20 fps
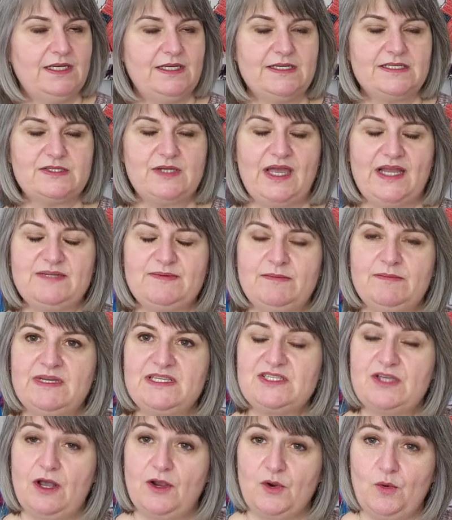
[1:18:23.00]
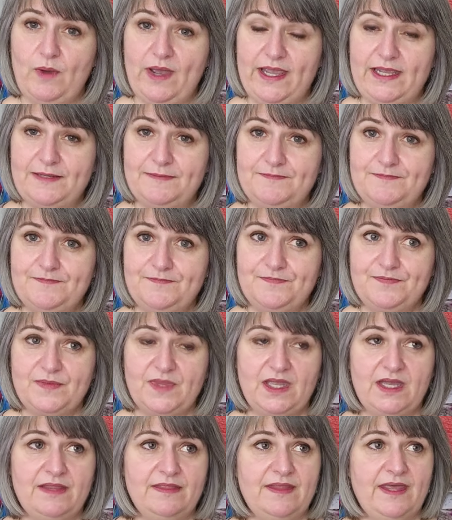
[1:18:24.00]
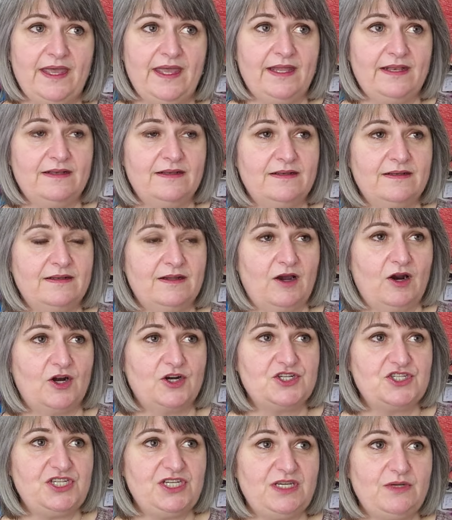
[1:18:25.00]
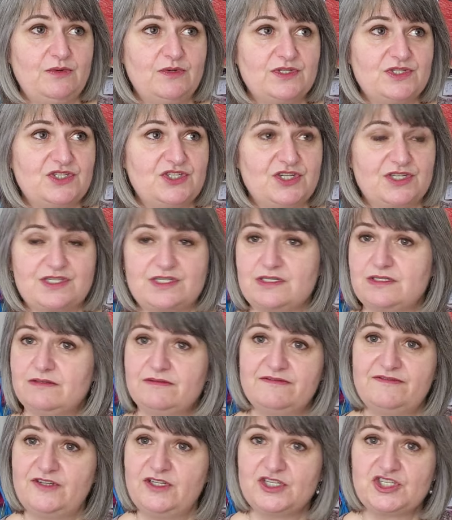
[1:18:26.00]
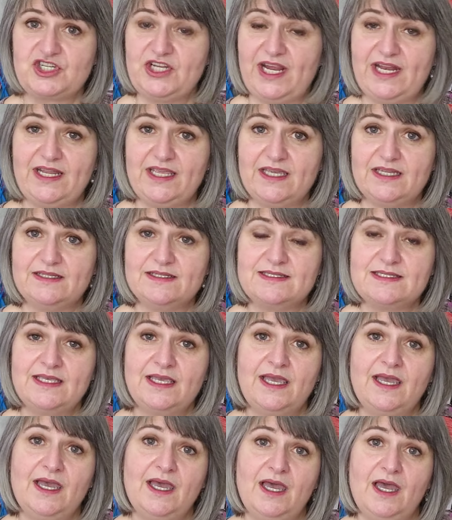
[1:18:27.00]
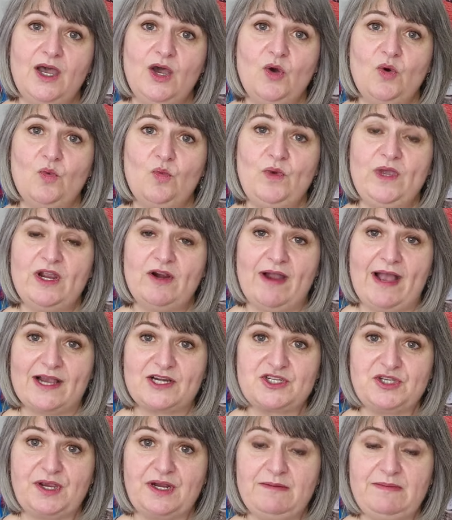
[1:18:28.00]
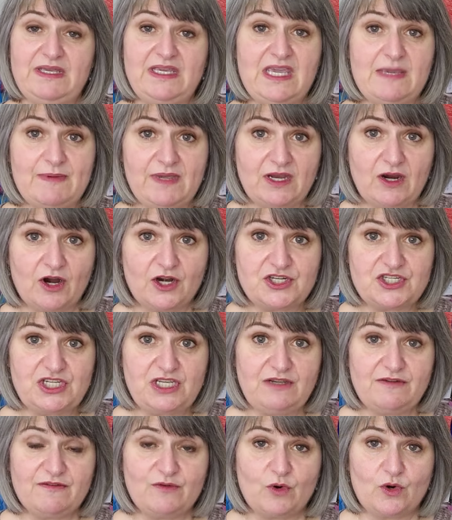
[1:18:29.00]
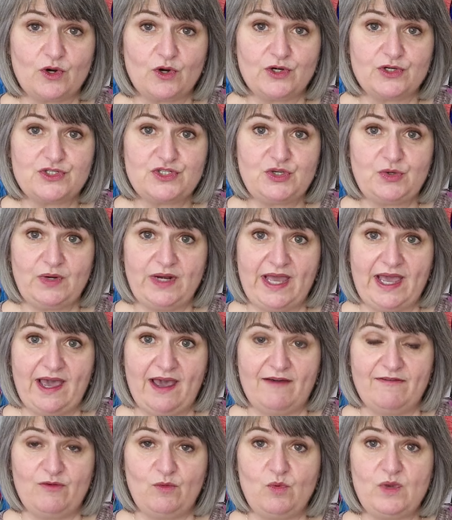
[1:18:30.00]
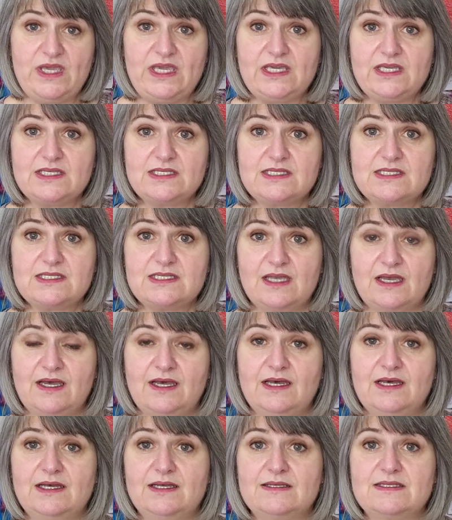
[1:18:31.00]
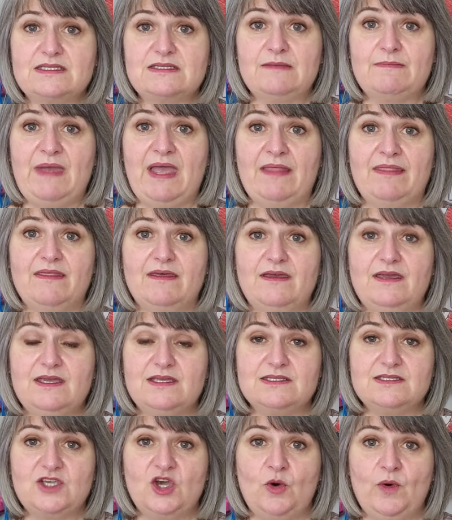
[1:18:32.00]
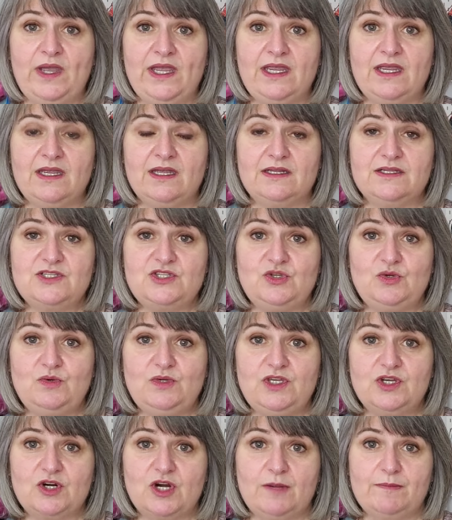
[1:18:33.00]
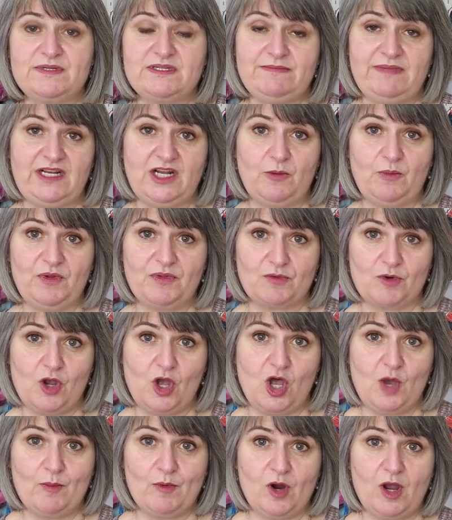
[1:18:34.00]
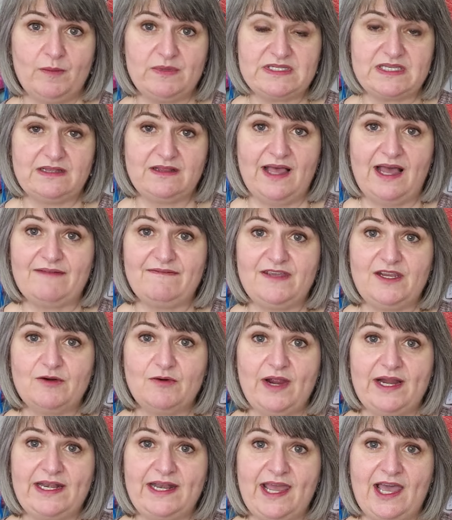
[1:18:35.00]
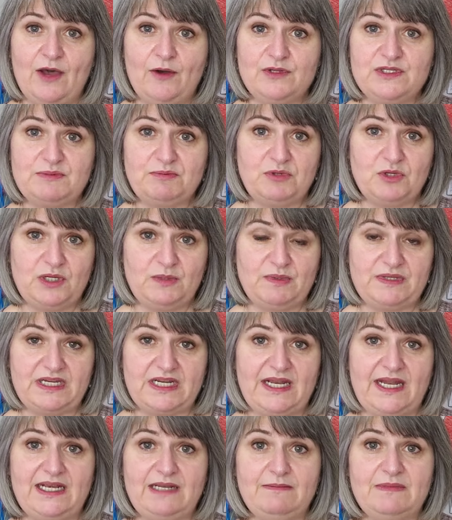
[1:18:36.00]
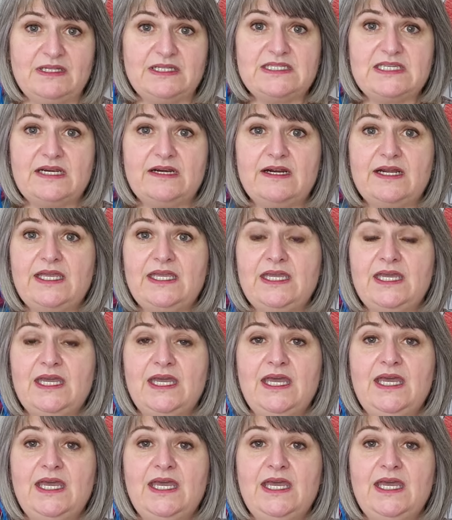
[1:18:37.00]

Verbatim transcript: So I had to put my sock away. And then Archie was just full of shenanigans. We are actually going to be keeping Archie for two and a half weeks. Uh, Samantha is going to Europe to meet up with Rob. Rob is in Latvia right now, deployed with the Canadian military.